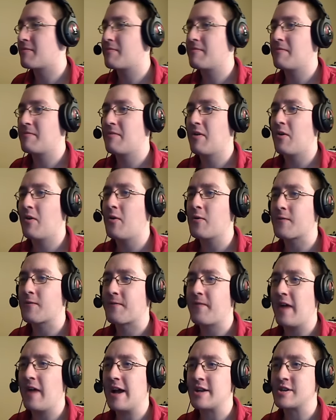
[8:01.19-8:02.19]
On my way.
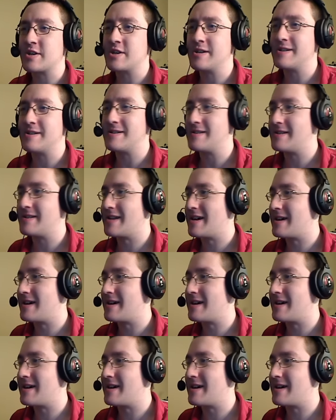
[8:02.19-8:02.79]
Old-fashioned.